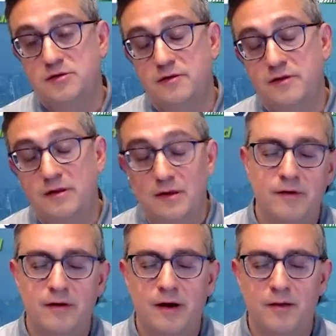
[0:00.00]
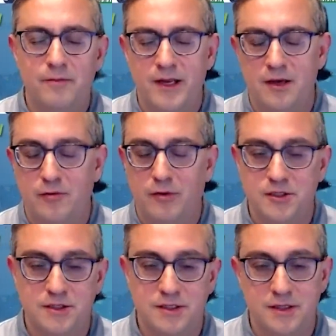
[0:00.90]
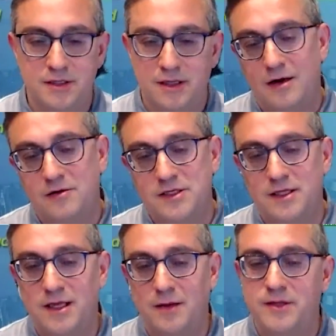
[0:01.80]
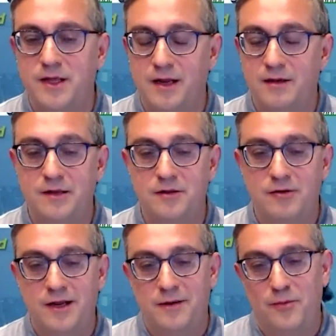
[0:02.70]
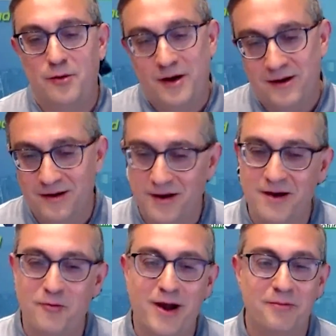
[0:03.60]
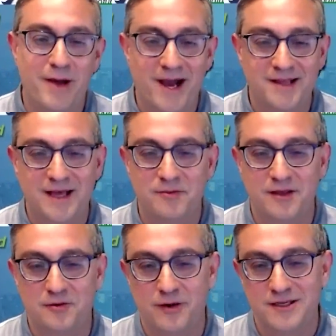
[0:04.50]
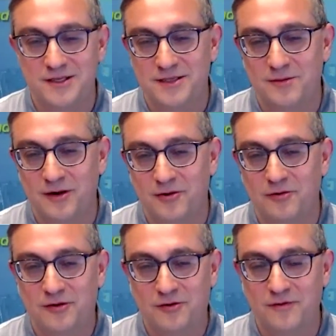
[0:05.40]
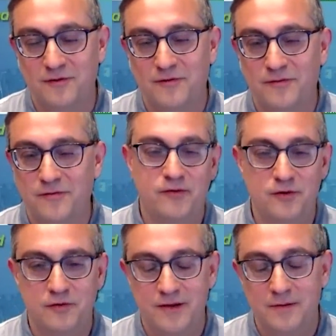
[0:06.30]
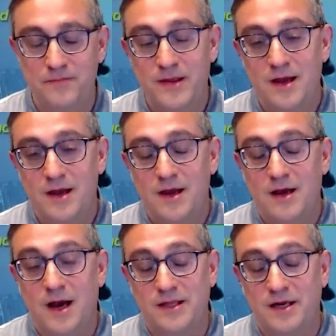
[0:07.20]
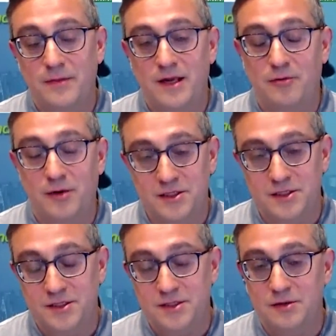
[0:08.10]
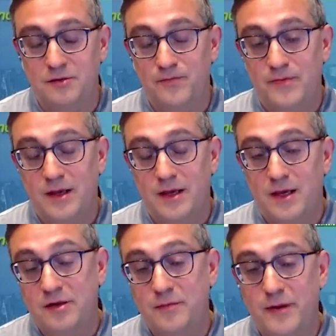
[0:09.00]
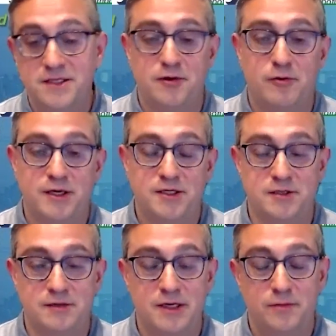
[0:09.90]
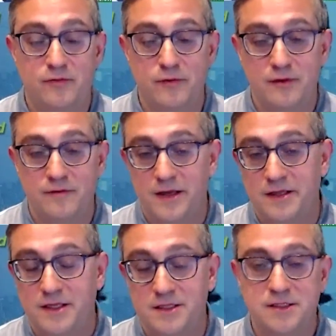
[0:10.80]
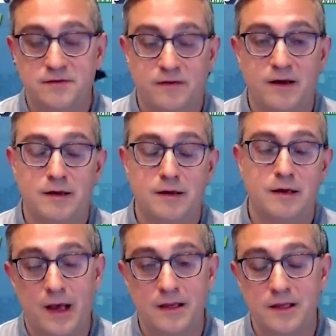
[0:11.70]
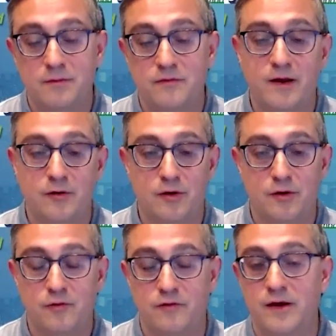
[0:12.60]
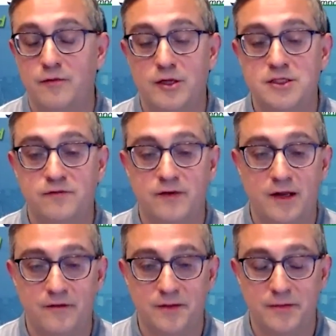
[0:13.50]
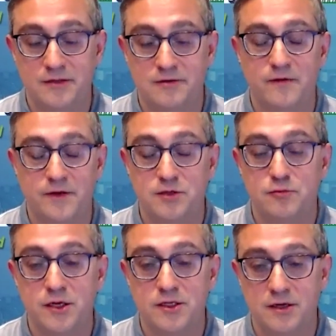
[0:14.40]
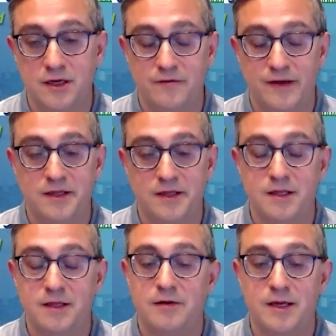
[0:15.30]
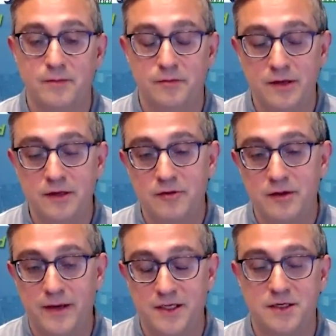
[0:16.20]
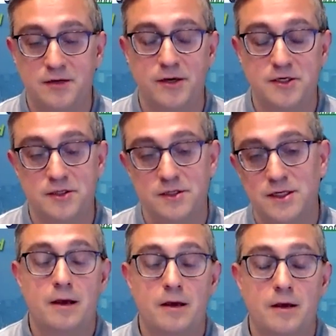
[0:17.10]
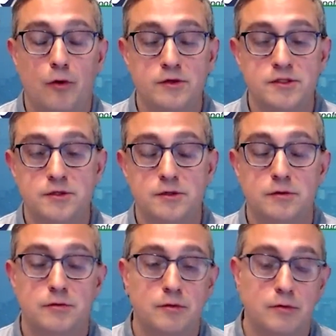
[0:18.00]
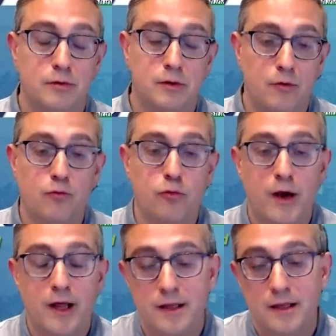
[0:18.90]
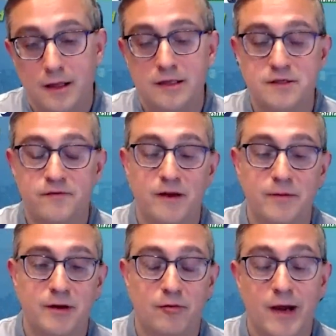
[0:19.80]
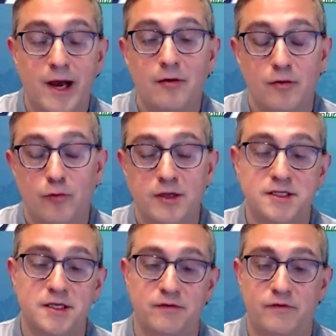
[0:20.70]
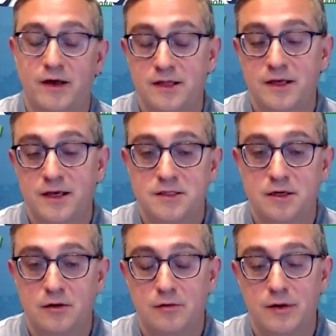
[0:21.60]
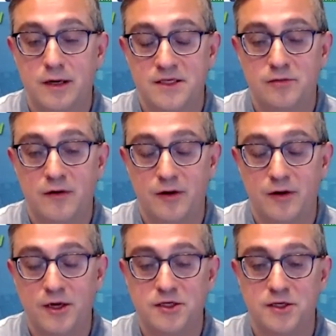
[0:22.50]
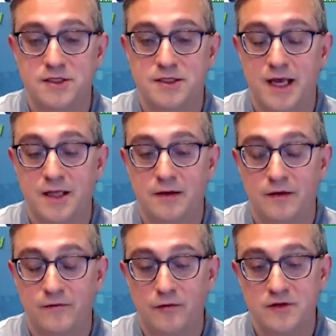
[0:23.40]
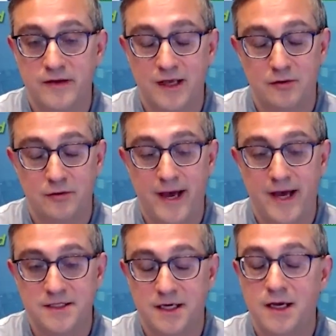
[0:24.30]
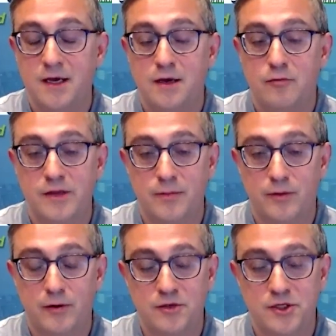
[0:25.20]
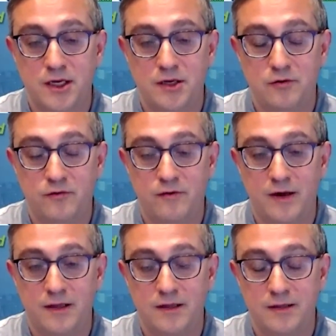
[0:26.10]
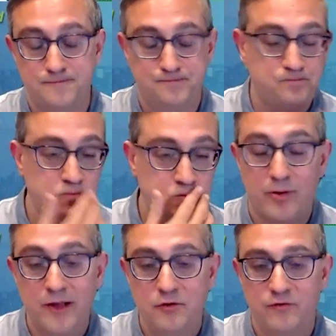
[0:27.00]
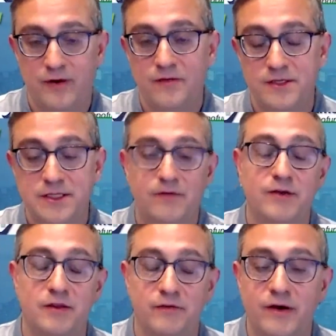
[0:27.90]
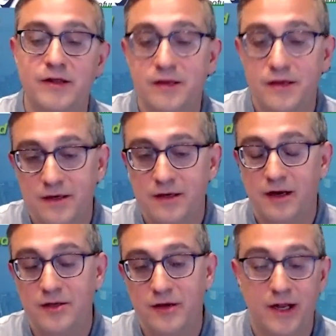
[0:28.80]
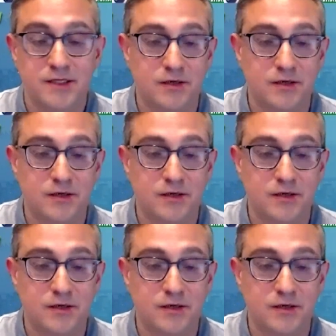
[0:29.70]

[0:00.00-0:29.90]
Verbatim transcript: So there are many questions, and hard to say top ten. I did write a book a while back, Top ten Questions. So I'm going to go through a, a few of them, but there are many questions. So the real basic question, right? Before you invest, is this fund an income fund or a growth fund? What's the fund investment strategy? What is going to invest in? Right? The real, real basic questions. Also, what has the fund been around and what's in the fund? So this is one of the questions that folks forget to ask. When they approach a new fund, a brand new fund, there's nothing in the fund, right? You can